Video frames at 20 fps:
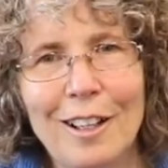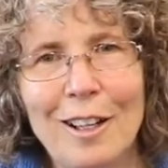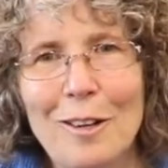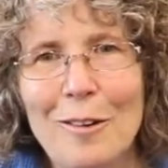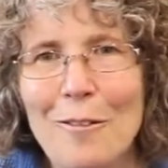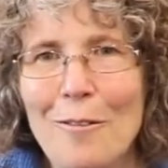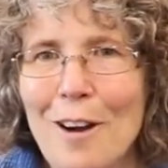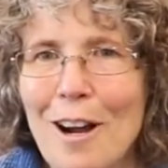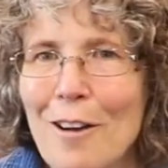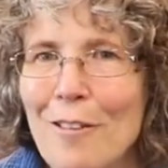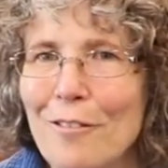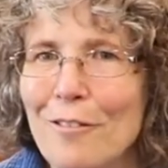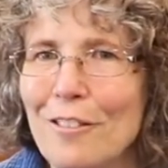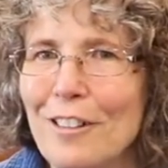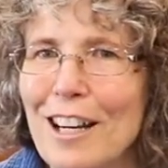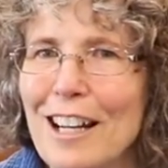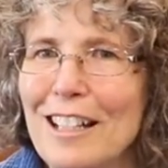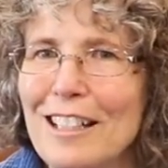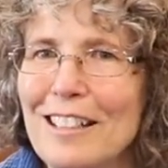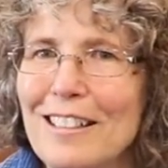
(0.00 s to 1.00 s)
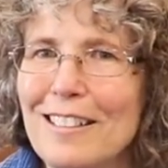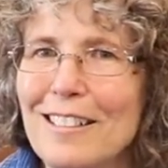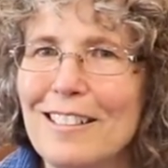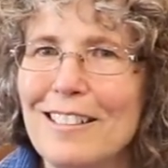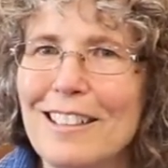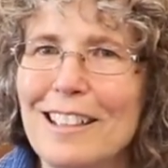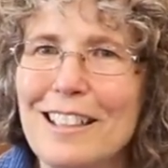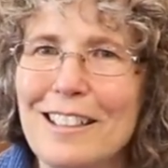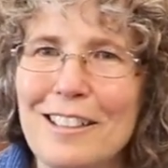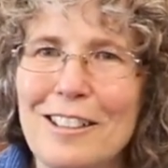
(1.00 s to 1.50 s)
Well, friends,
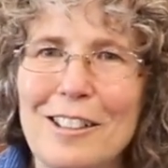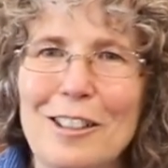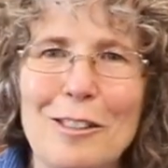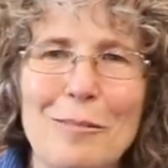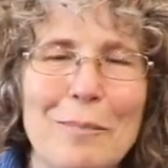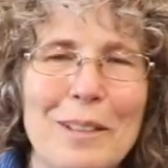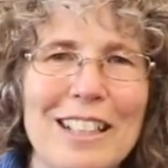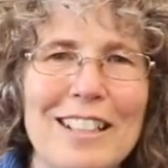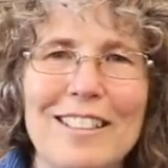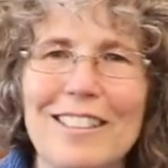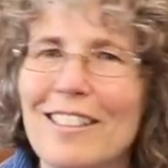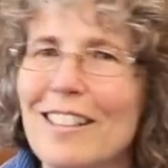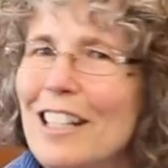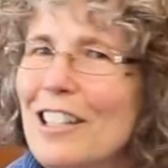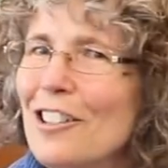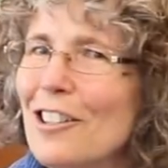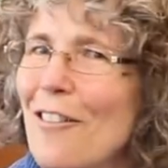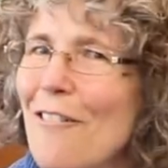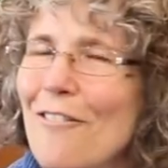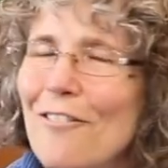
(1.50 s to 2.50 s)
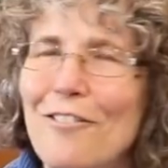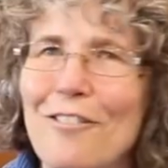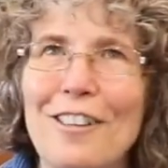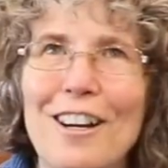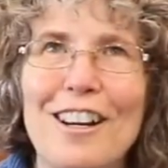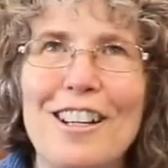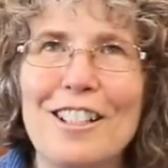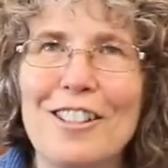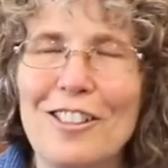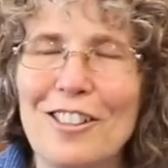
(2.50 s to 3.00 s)
this has been such a
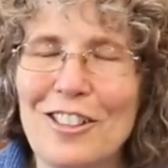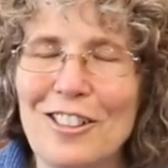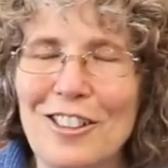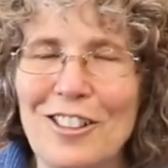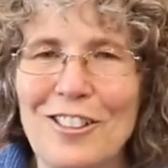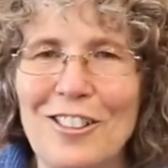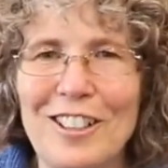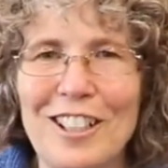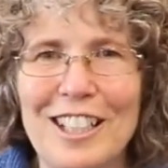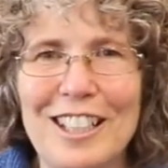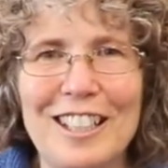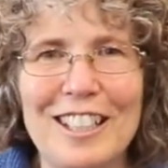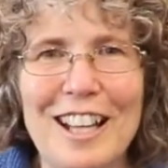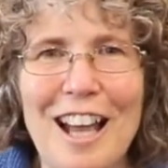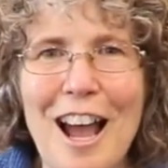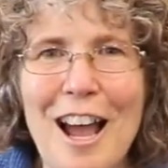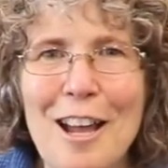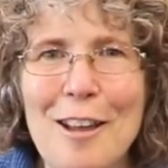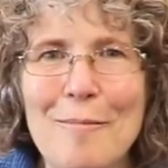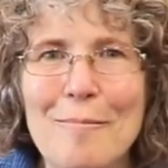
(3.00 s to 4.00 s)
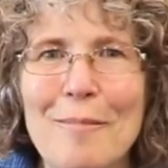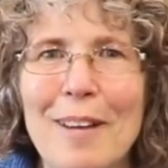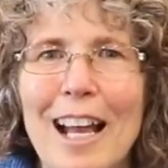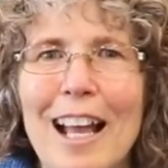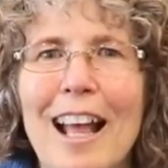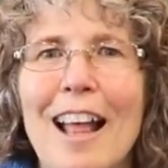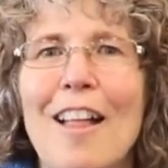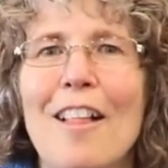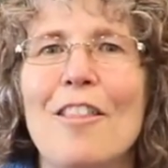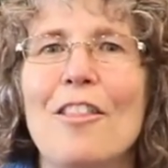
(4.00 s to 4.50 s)
fun story time.
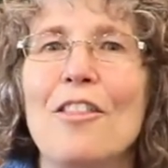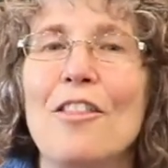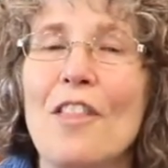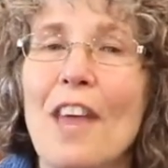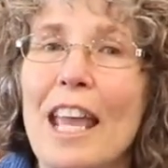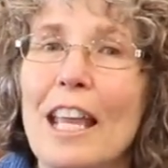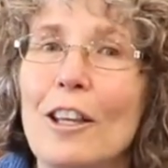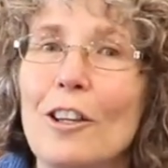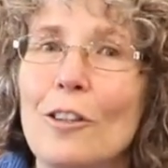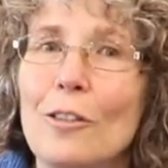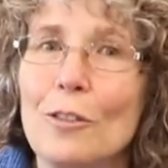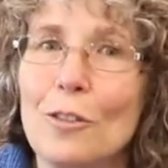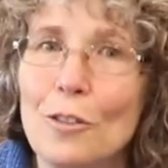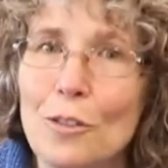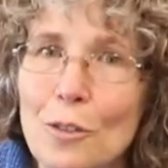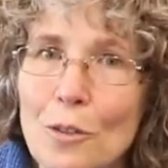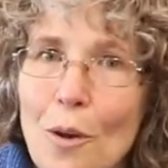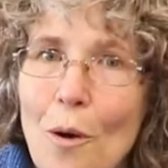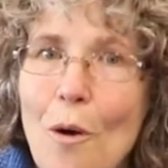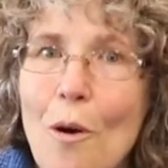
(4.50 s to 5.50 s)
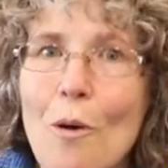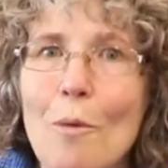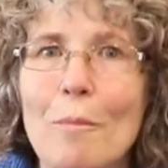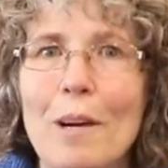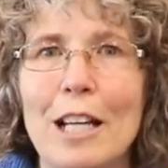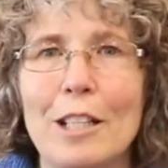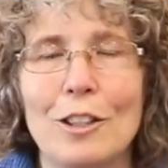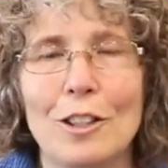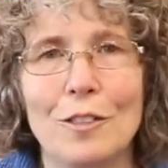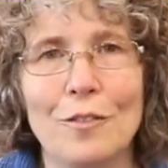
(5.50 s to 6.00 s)
Thank you so
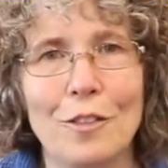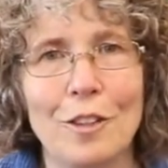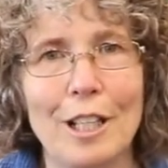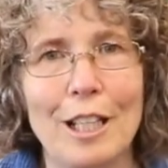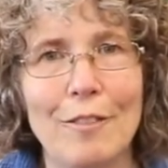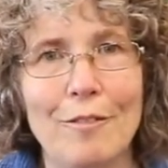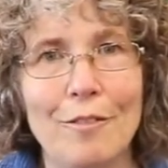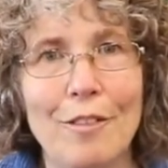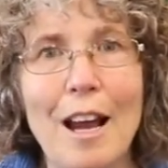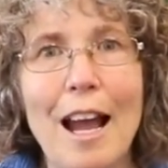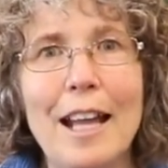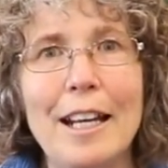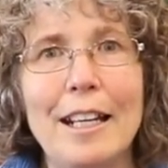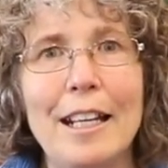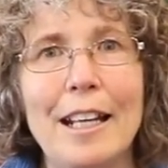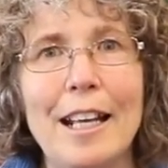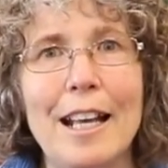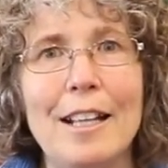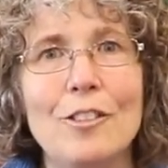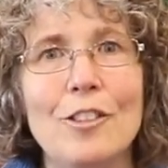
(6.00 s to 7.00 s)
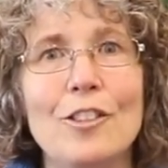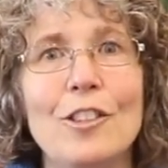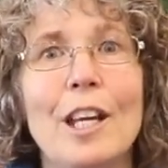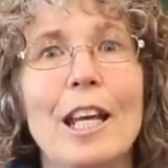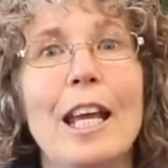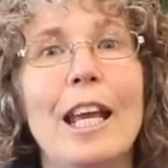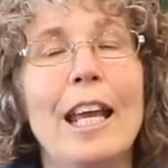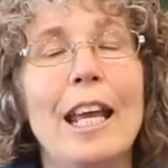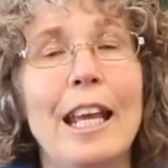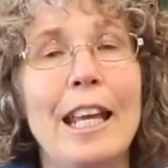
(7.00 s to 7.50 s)
much for inviting us
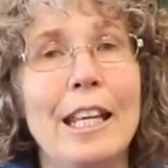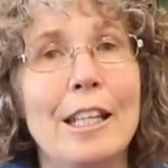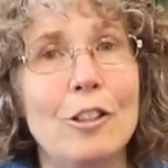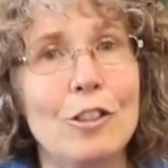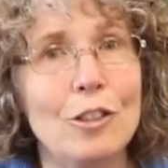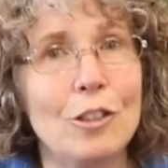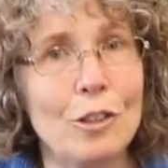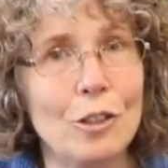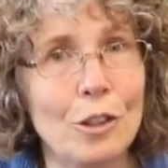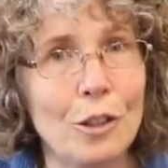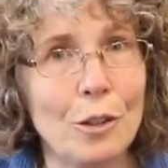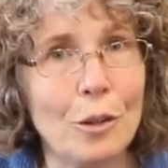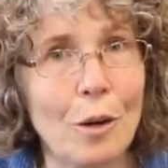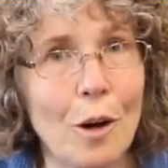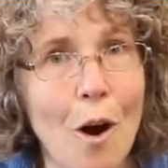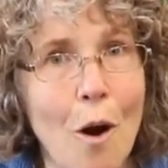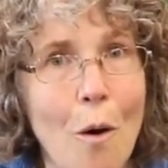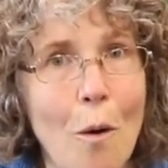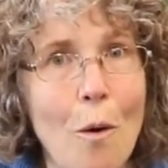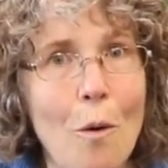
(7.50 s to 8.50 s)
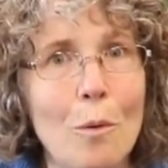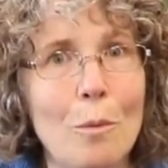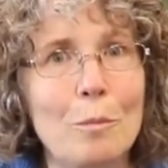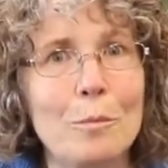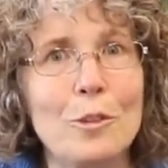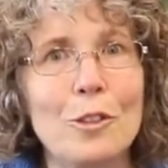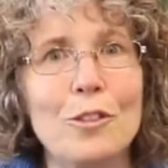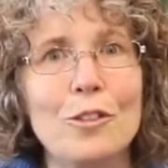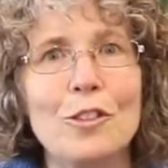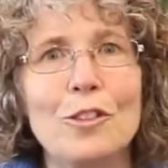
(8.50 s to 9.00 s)
into your
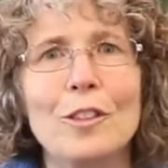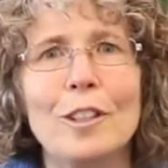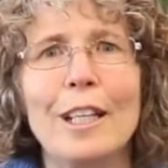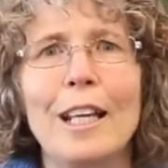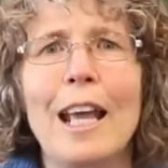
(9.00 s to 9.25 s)
homes.